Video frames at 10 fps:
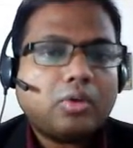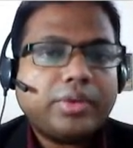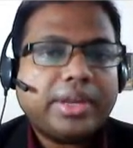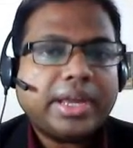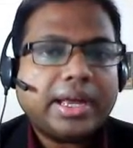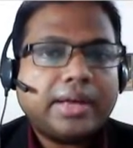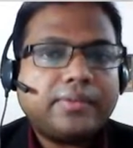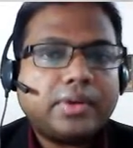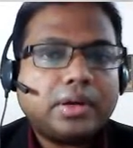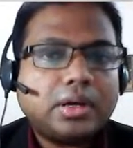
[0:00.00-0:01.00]
We
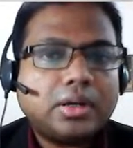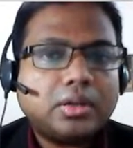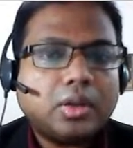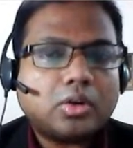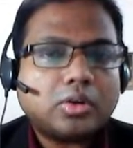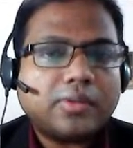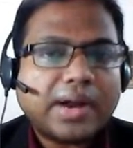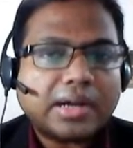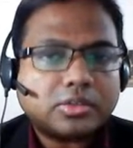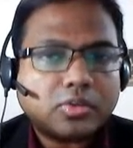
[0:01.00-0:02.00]
have a lot of
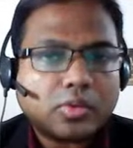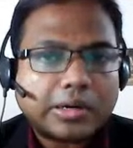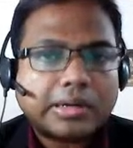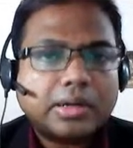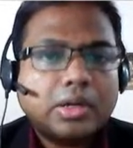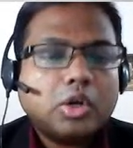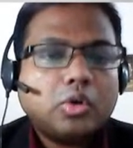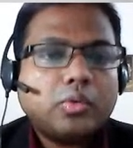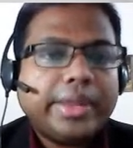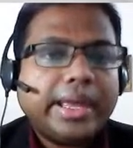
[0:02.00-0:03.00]
earthquake,
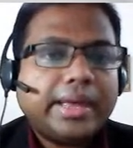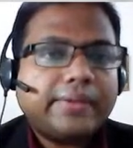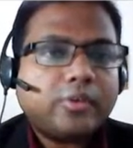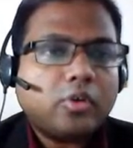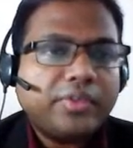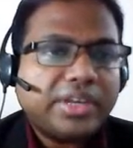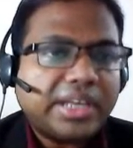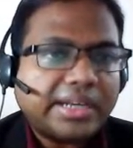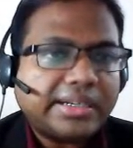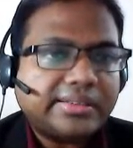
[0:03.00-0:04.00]
we have
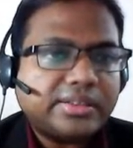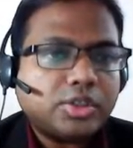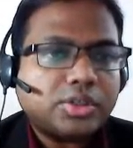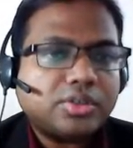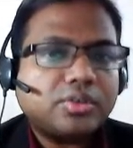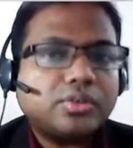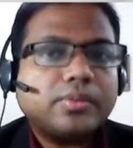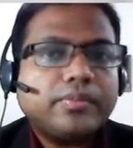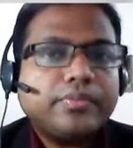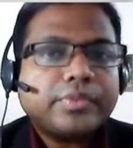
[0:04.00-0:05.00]
COVID-19
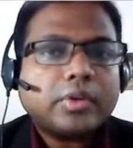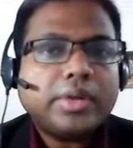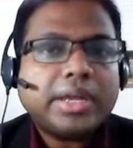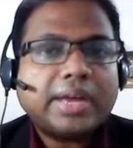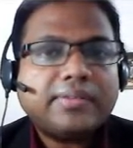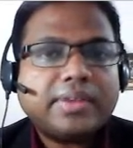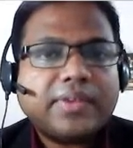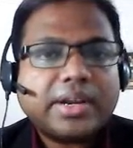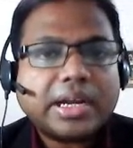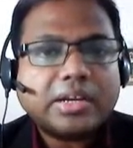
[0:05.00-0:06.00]
situations, we have
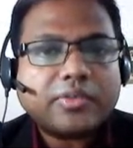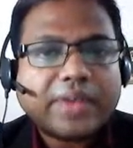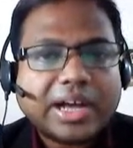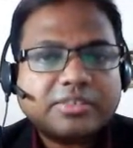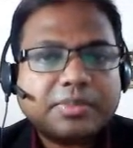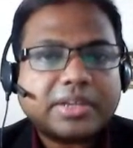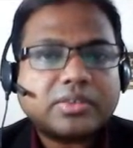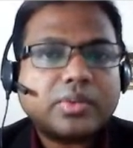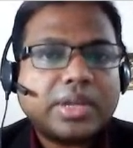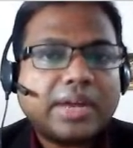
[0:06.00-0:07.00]
different kind of
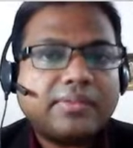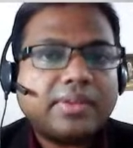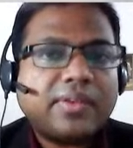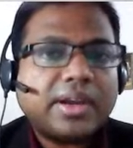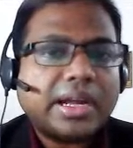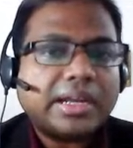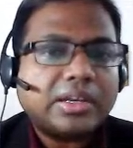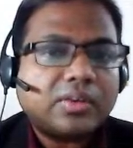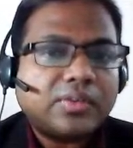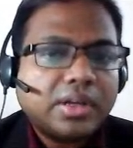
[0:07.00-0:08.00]
aspects, we have different
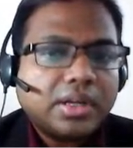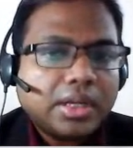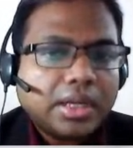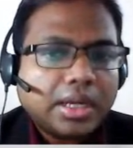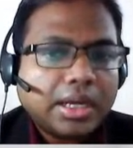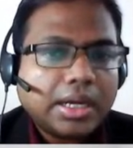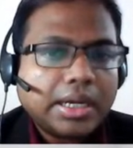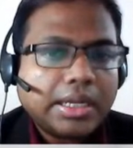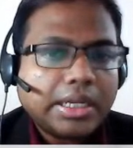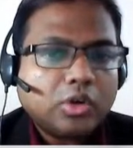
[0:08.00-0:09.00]
kind of
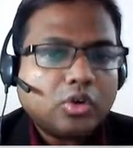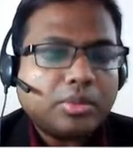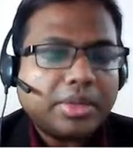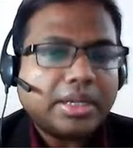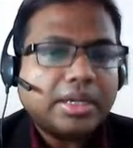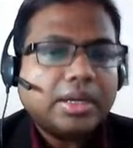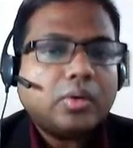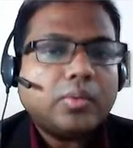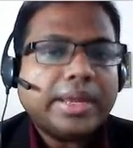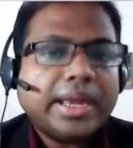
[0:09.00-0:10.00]
economy,
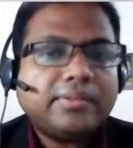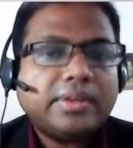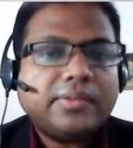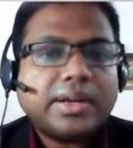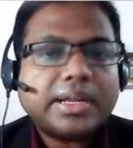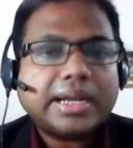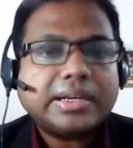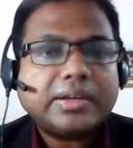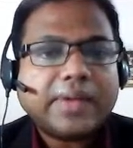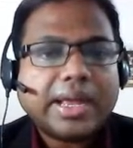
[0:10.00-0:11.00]
we have different
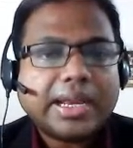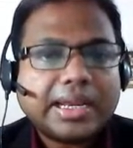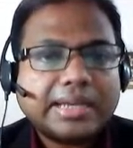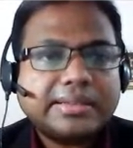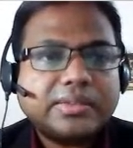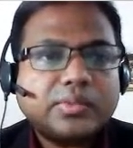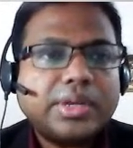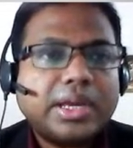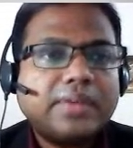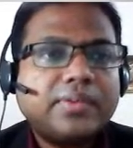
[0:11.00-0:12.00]
kind of analysis,
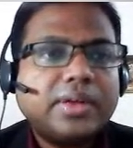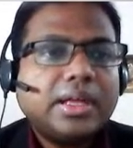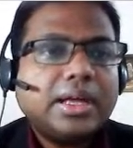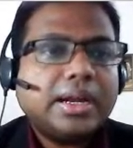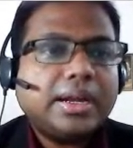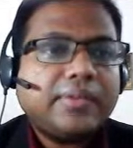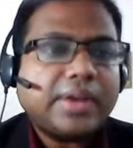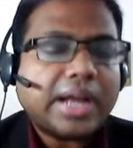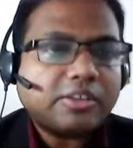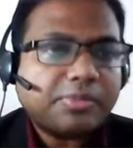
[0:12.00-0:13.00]
we have
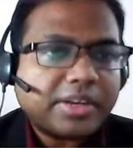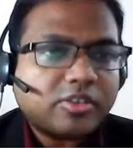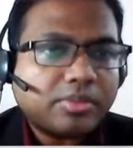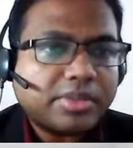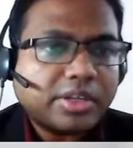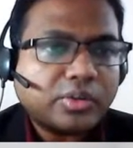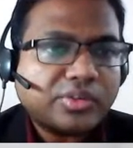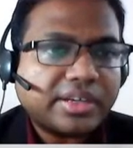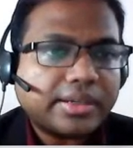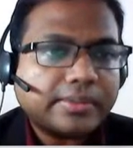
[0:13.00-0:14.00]
different aspects of the
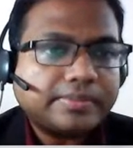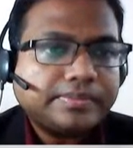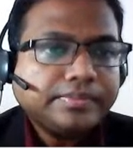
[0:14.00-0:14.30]
society.